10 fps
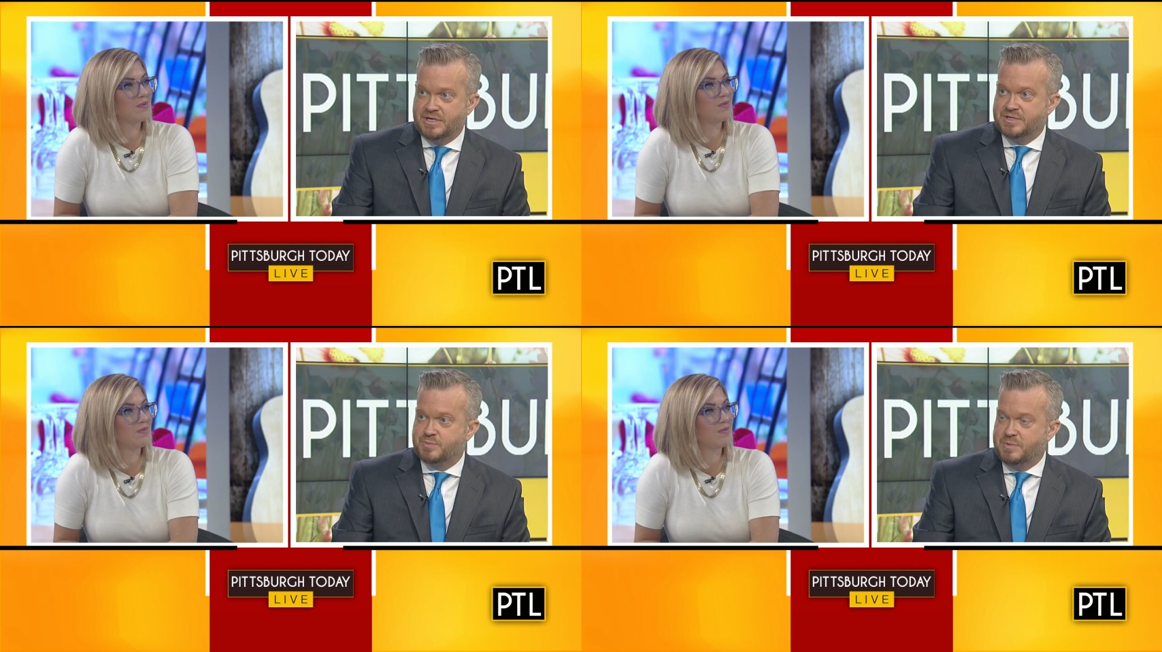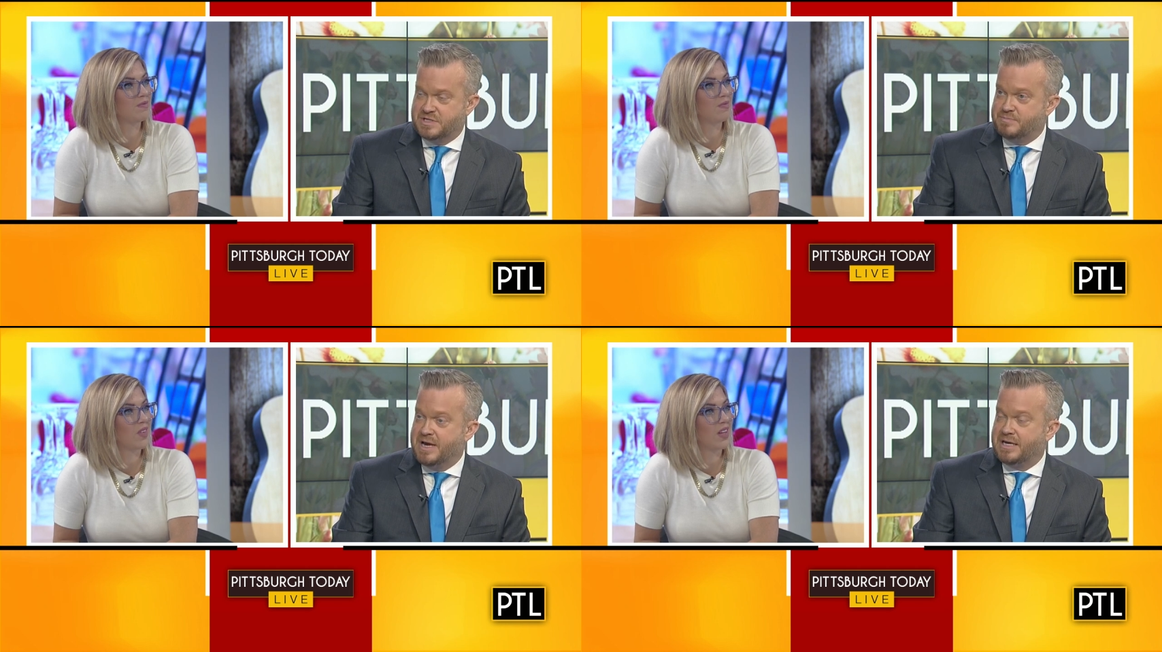Speaker 1: is, is
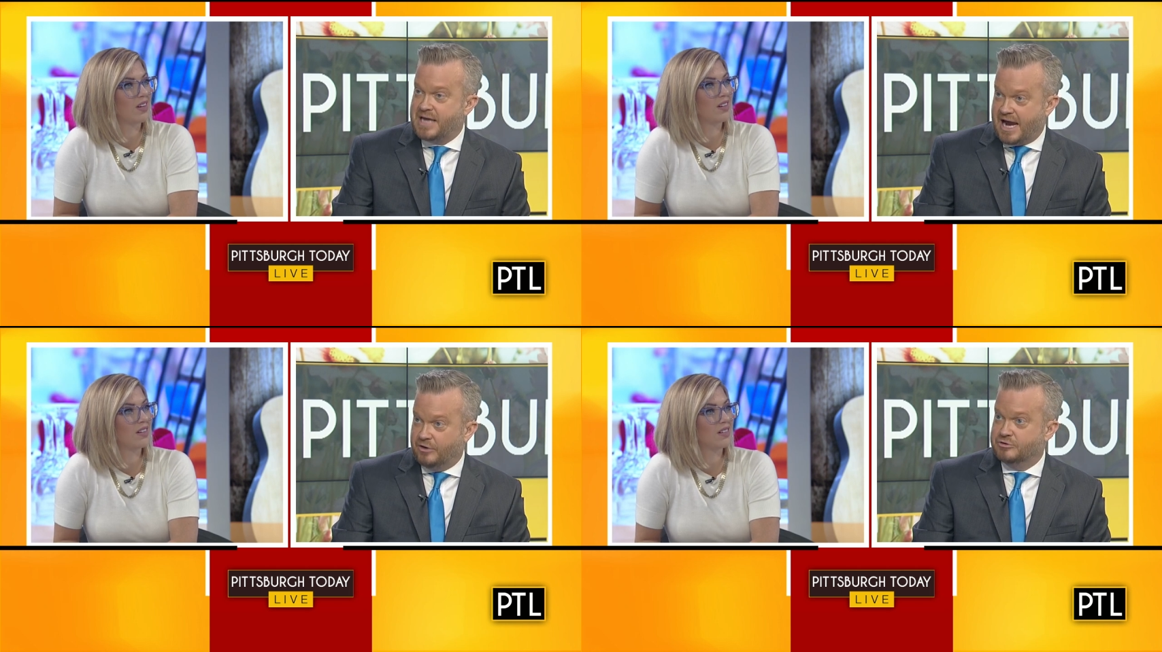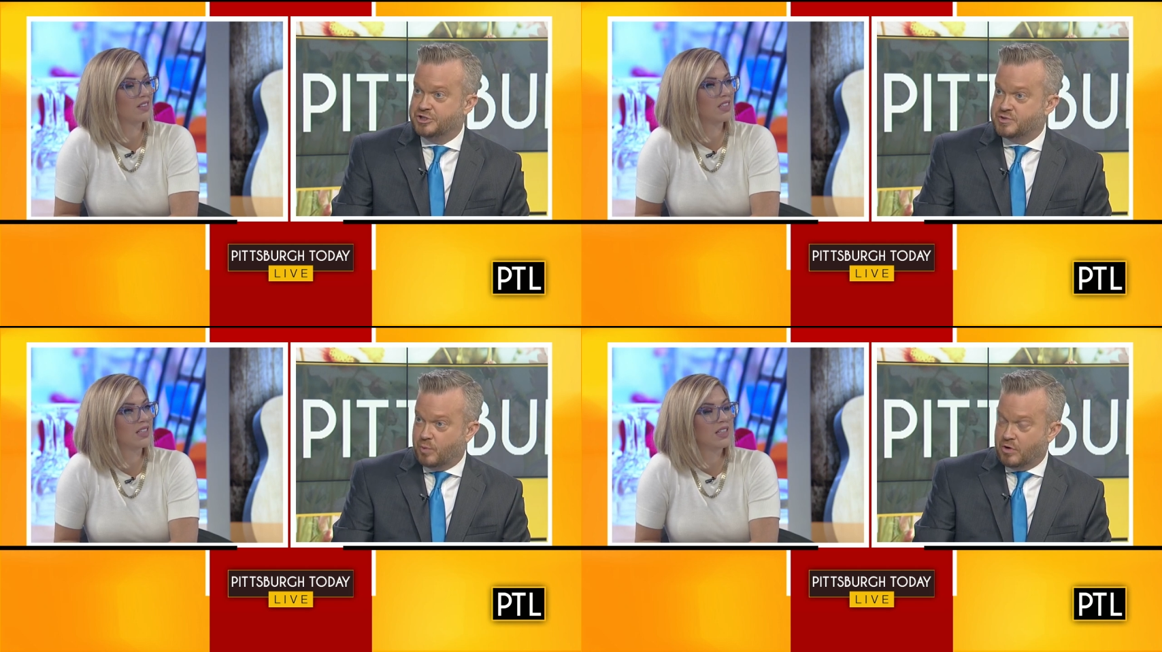making
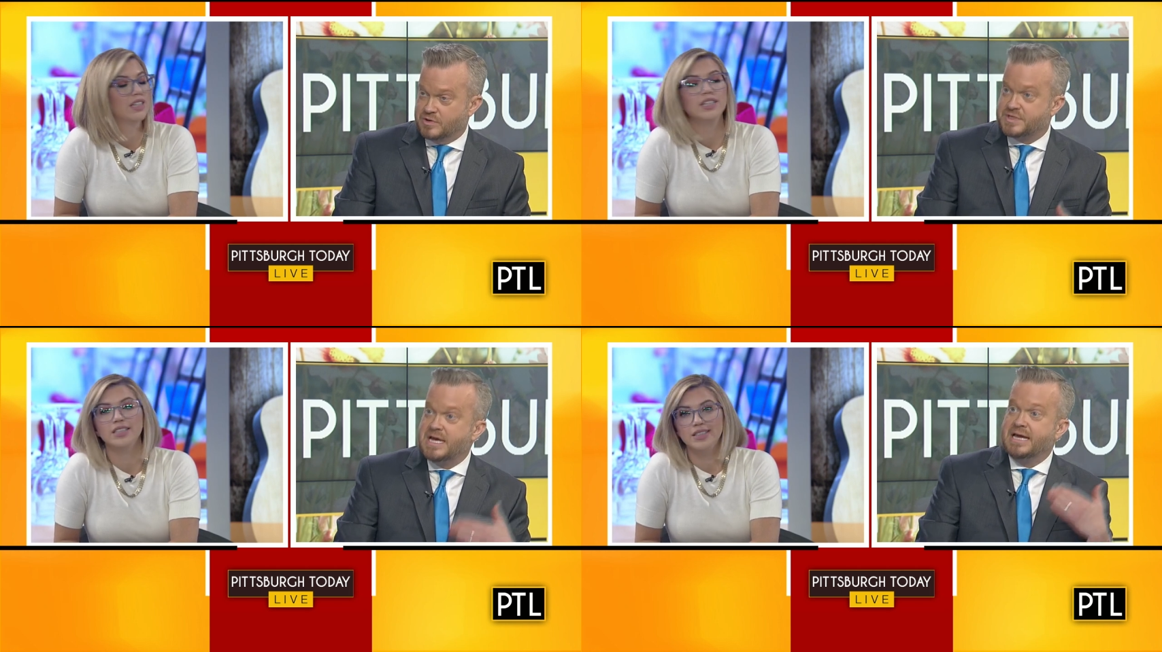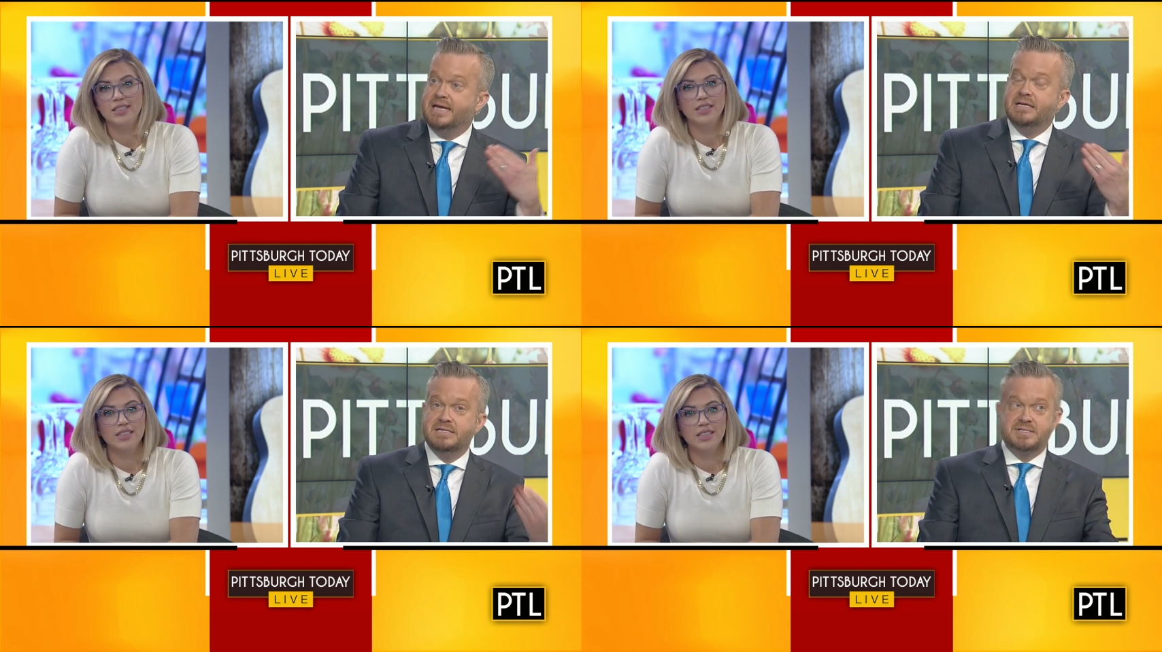allergies worse
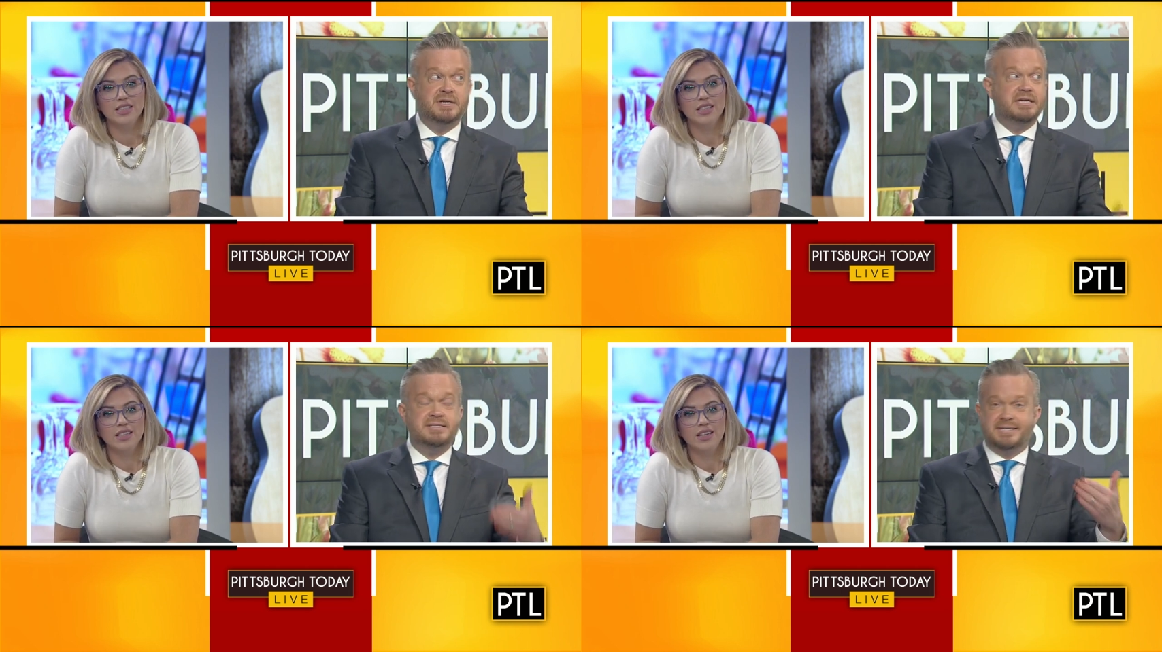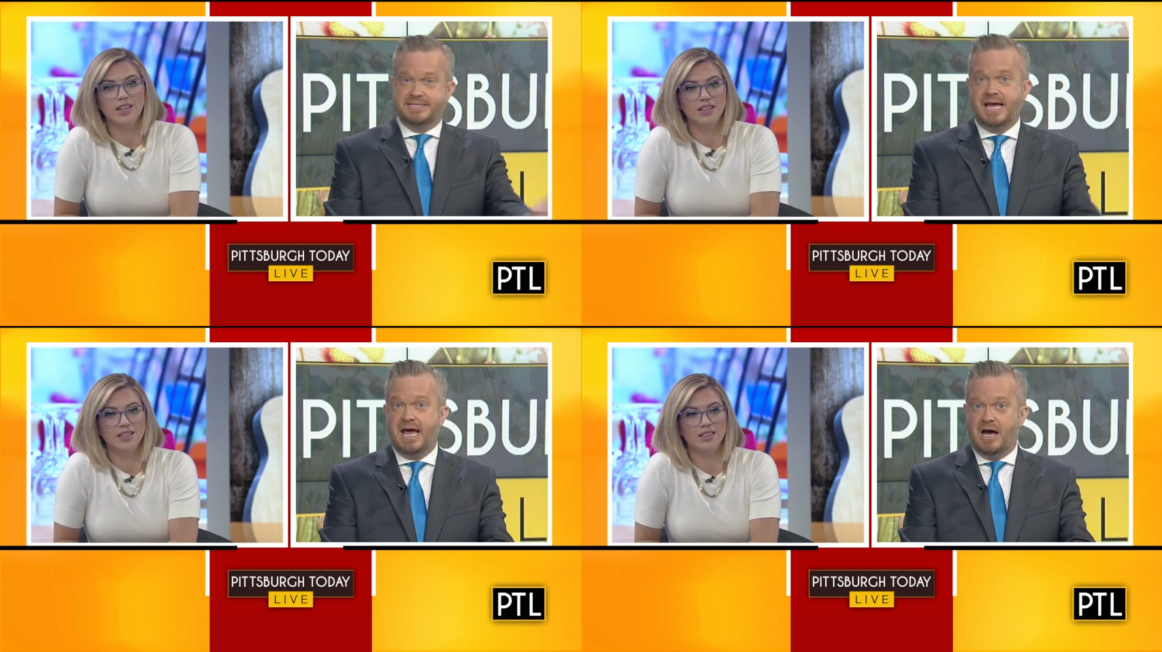in cities and
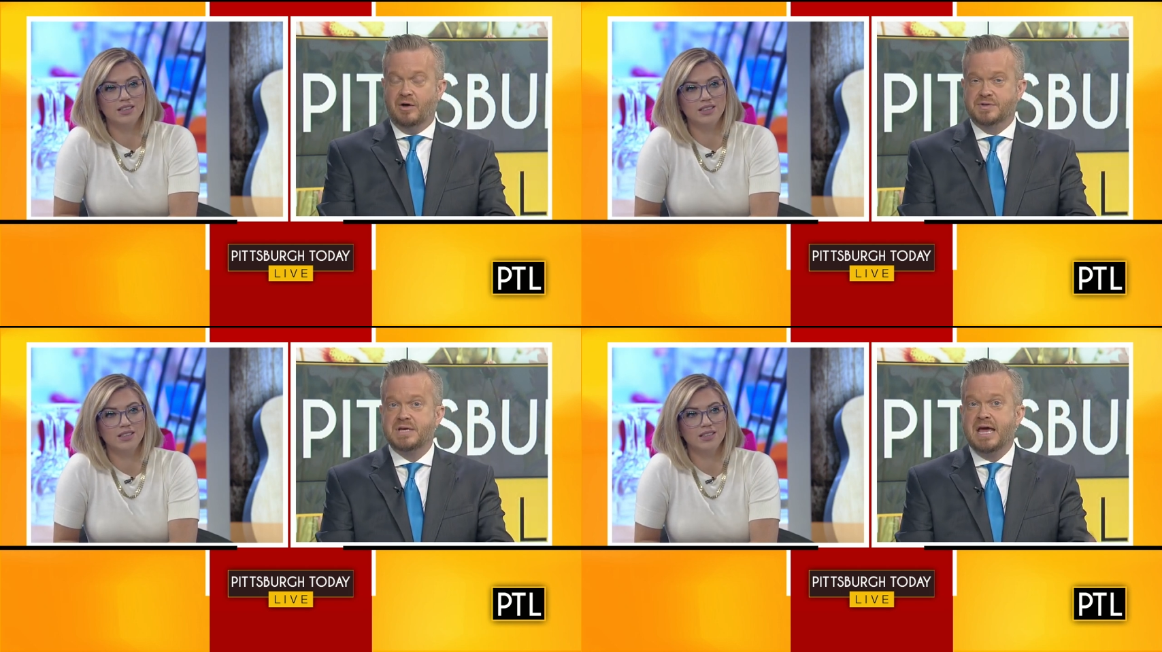towns.